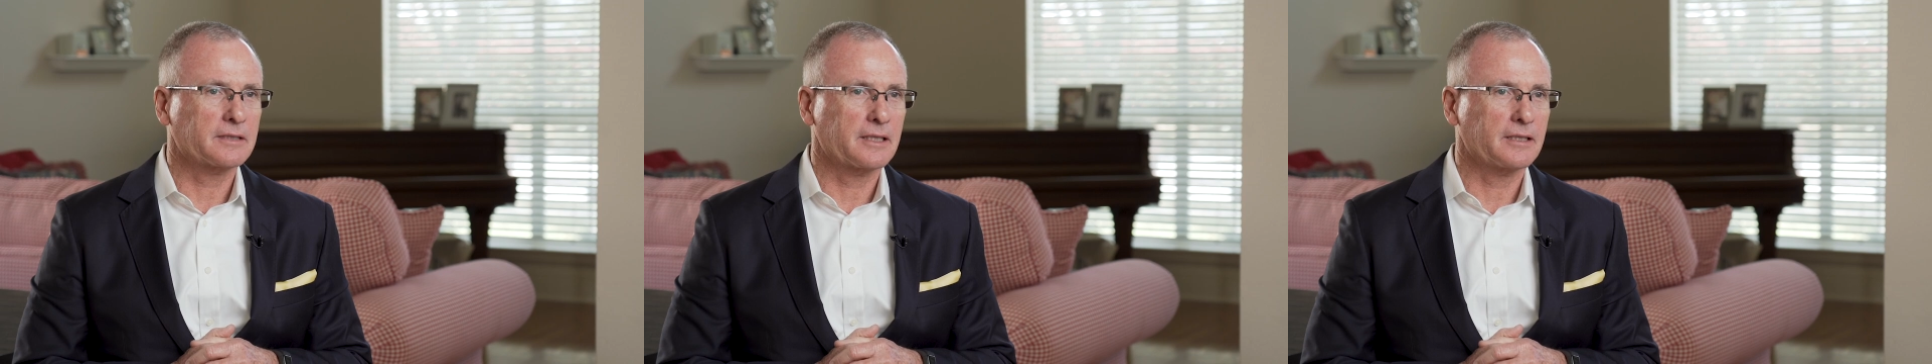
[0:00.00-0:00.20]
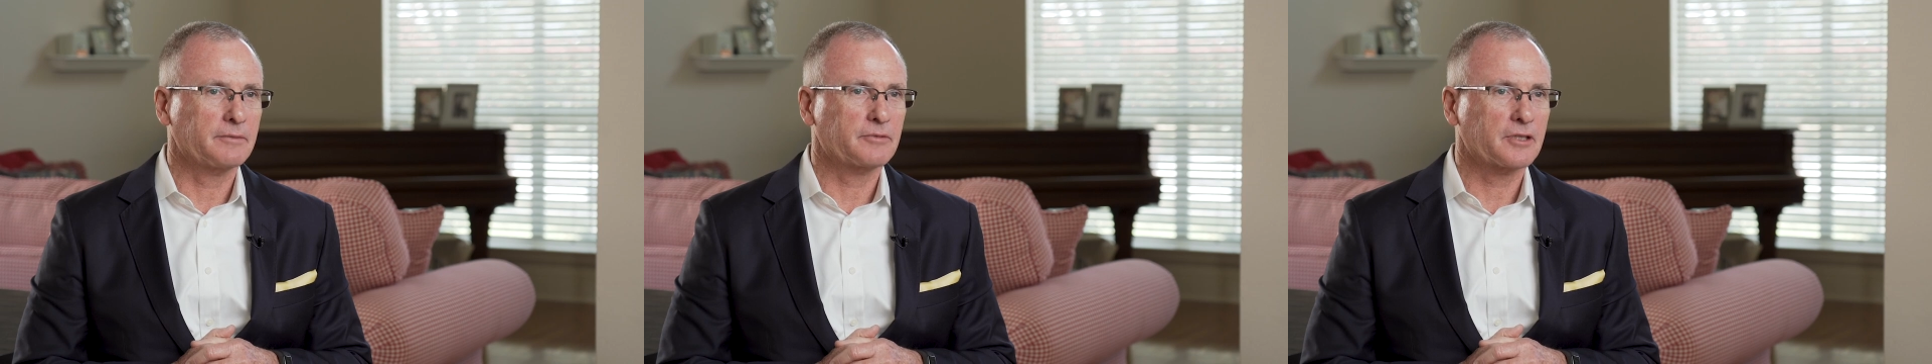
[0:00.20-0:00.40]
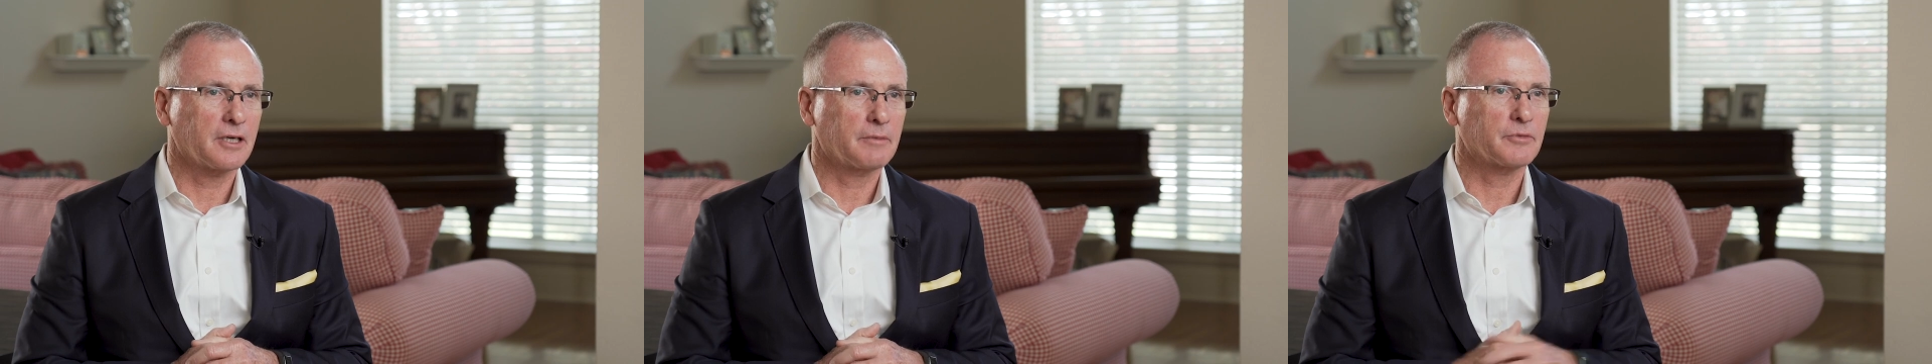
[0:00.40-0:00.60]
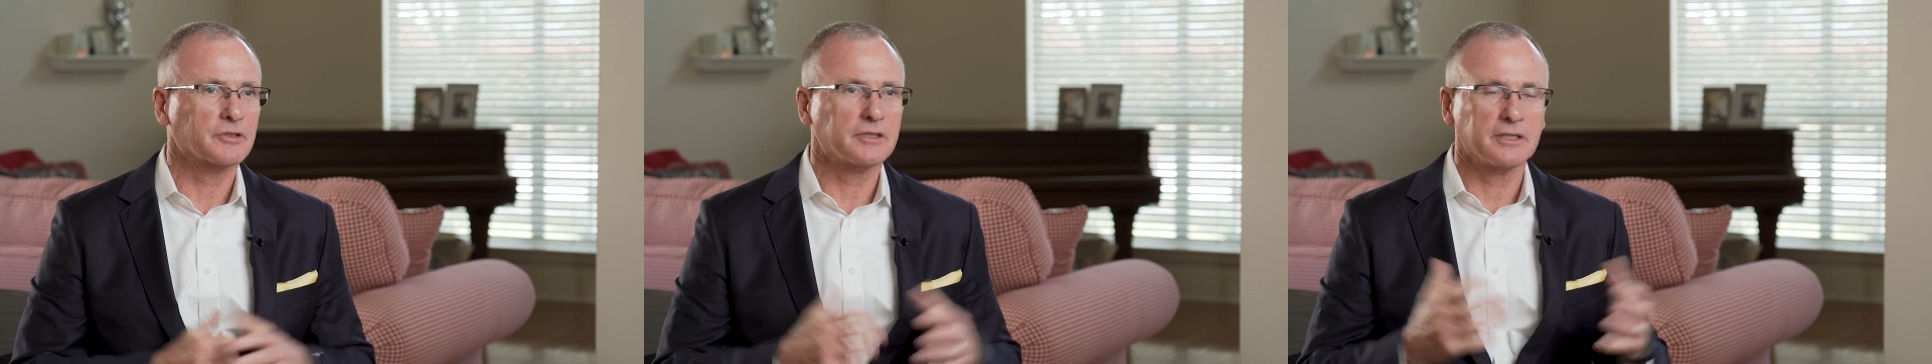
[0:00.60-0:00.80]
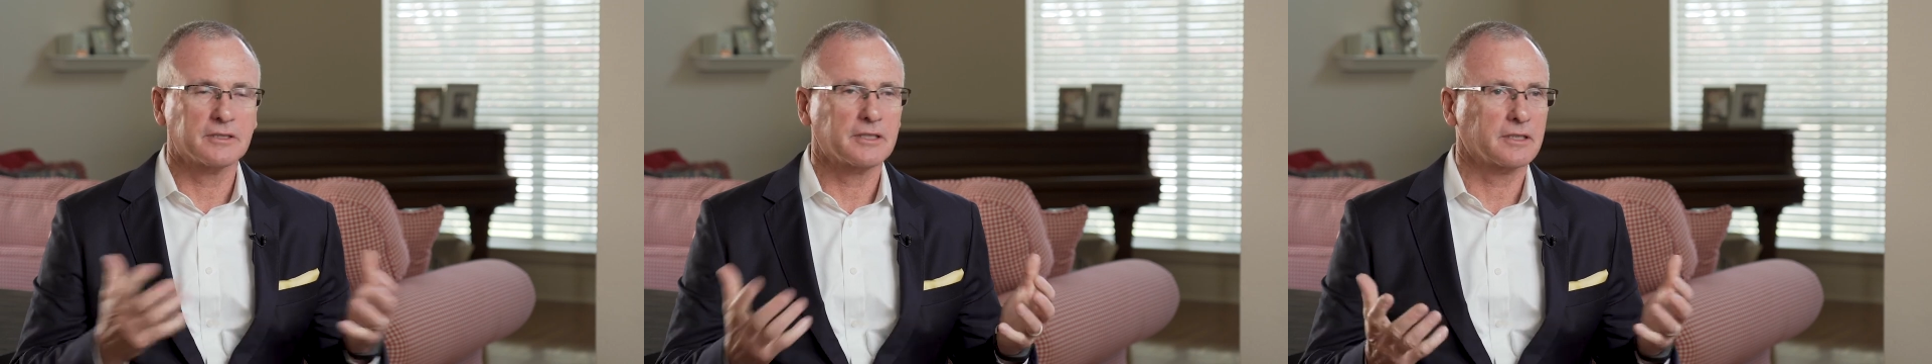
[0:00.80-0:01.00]
A&M
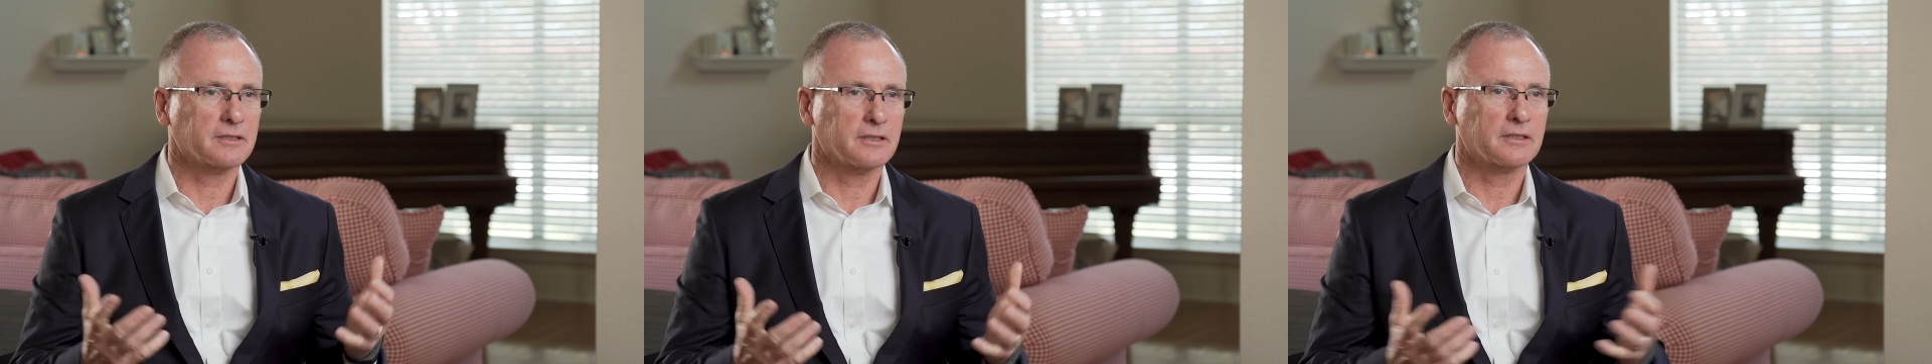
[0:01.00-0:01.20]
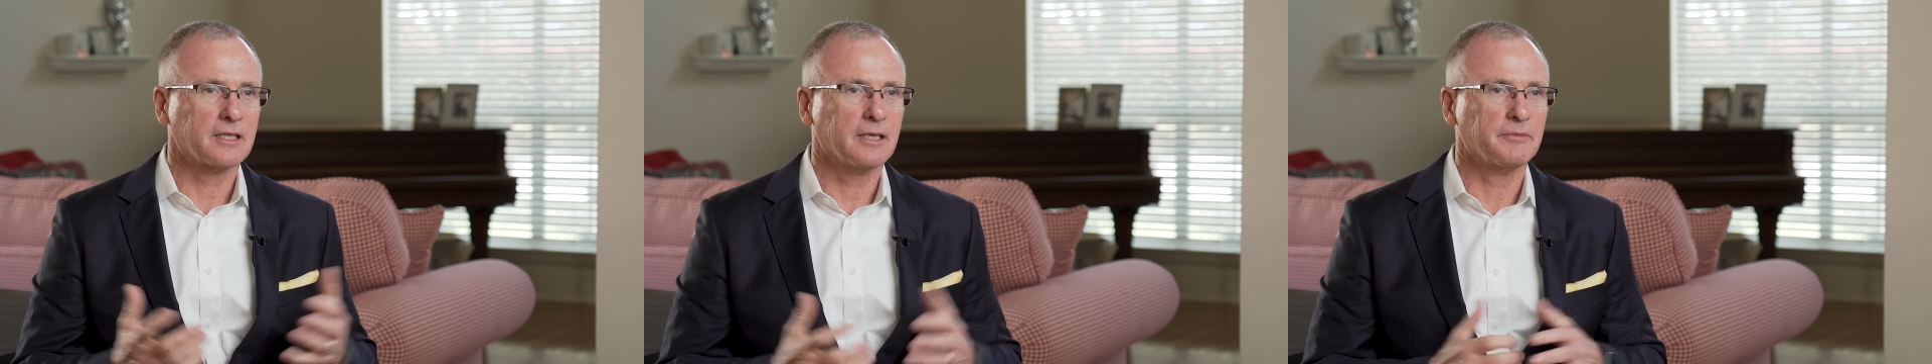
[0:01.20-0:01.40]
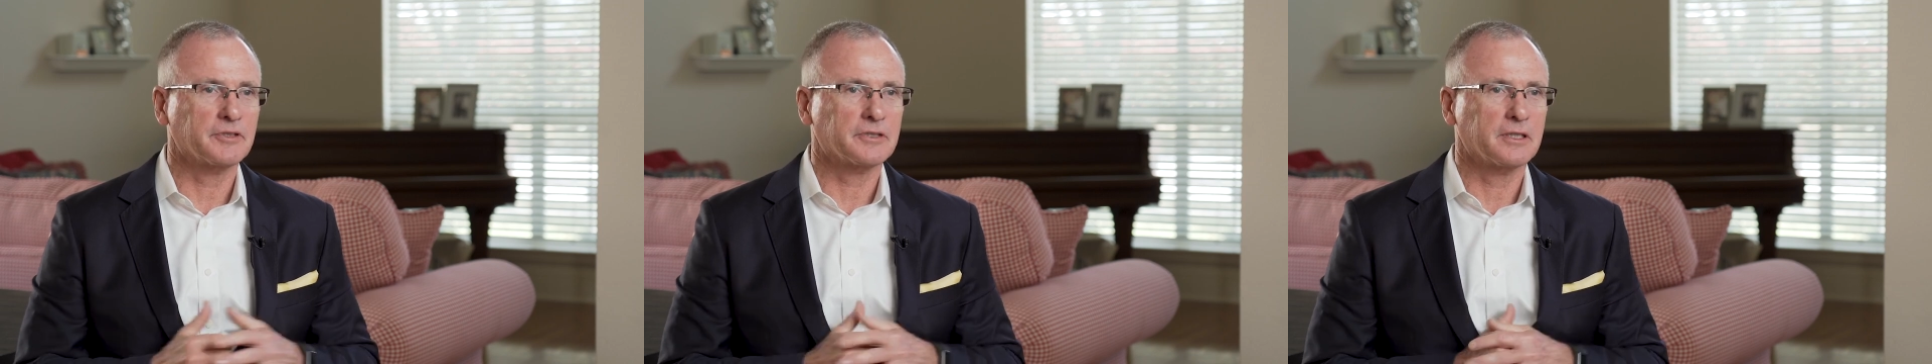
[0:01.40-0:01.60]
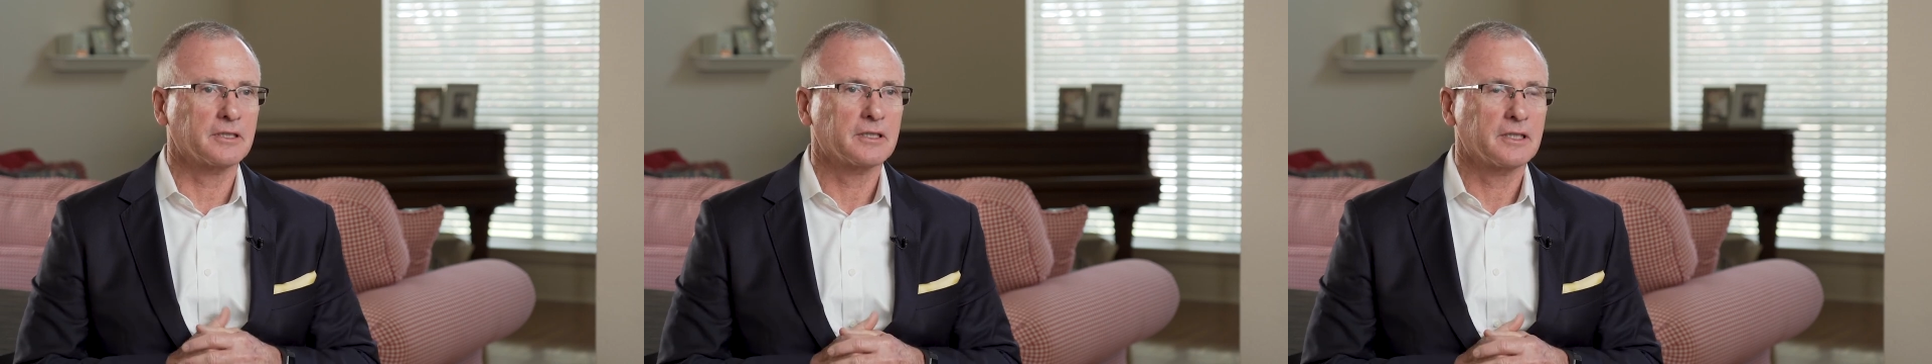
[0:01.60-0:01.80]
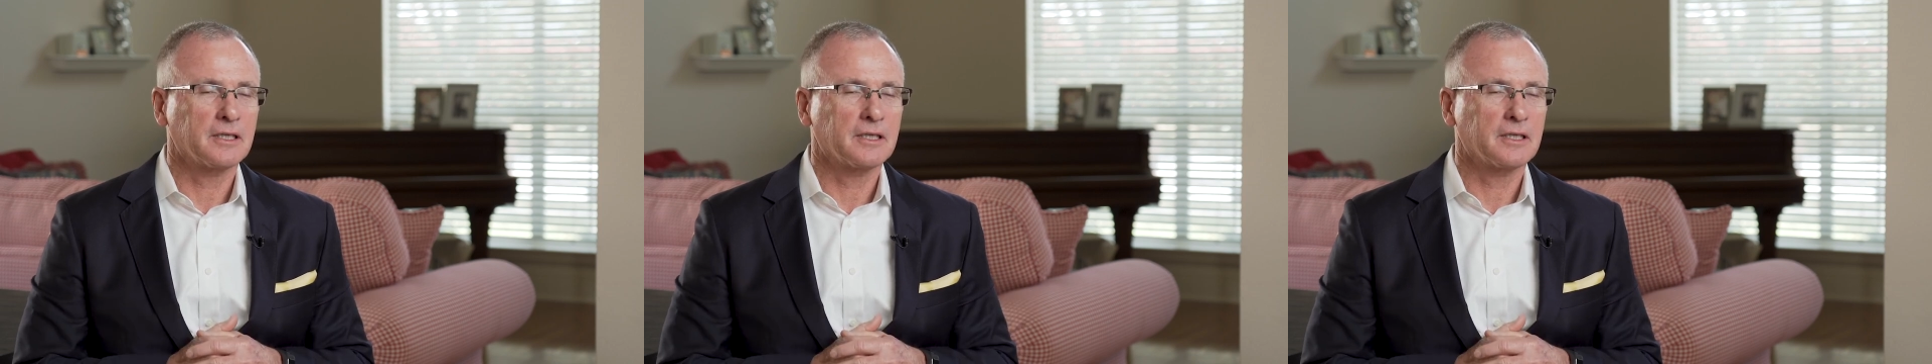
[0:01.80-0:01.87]
Commerce East Texas time is that